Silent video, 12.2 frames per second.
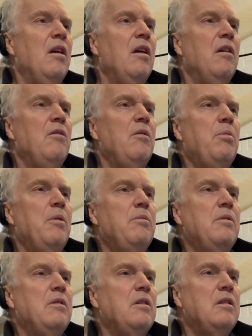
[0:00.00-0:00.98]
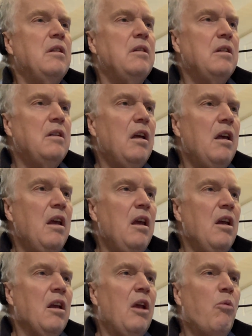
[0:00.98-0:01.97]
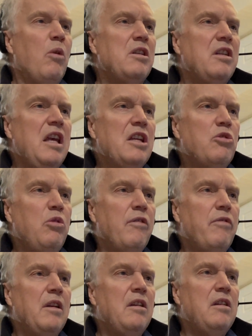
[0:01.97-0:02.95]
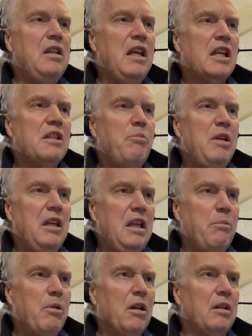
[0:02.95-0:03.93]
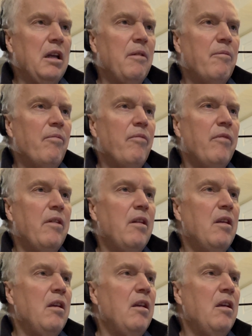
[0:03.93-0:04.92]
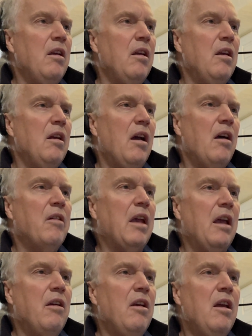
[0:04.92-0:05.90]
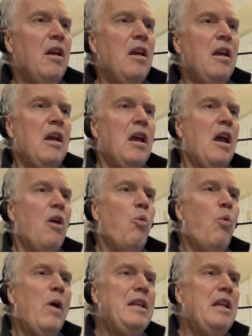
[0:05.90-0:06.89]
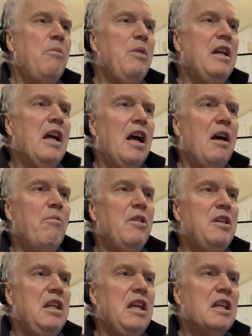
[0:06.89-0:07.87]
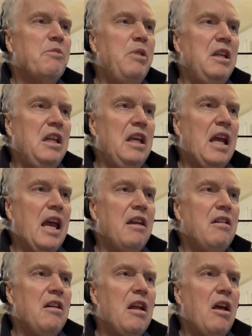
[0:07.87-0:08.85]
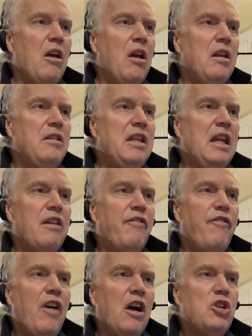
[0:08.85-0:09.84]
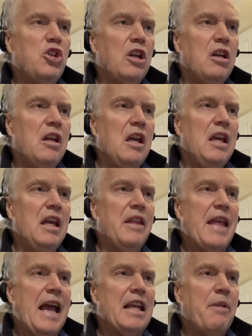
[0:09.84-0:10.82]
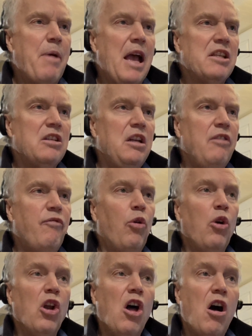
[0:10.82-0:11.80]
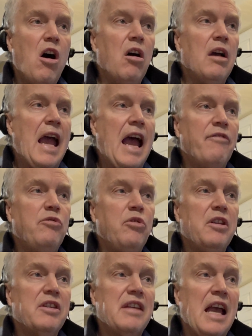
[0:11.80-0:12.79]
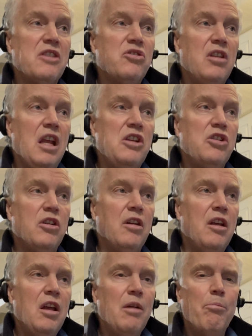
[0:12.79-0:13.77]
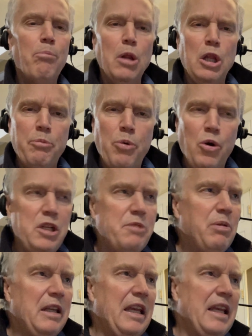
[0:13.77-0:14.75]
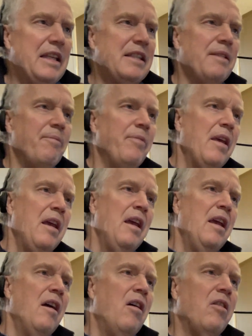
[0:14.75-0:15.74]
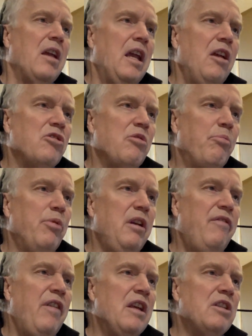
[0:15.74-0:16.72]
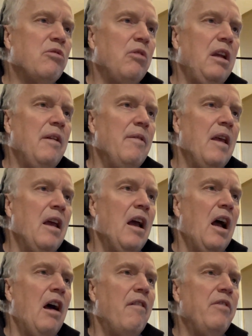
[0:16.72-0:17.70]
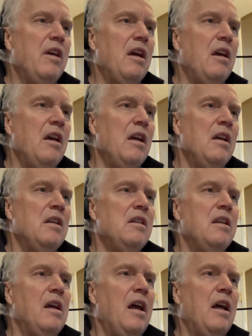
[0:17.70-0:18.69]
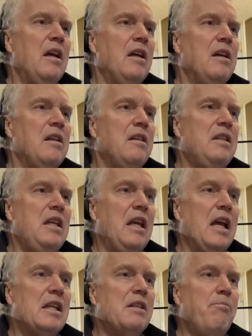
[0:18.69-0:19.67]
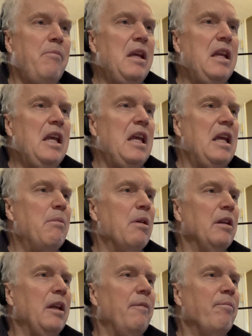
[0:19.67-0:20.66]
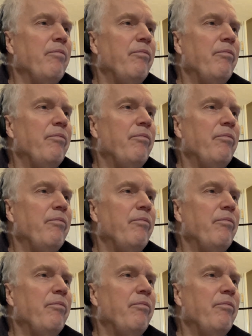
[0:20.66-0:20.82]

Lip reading: Okay, what is the history of the TSBD building? Okay, when did it become the TSBD, and did it function in that capacity for long after the assassination? Bullet points, please. Okay, here's a brief history of the TSBD building.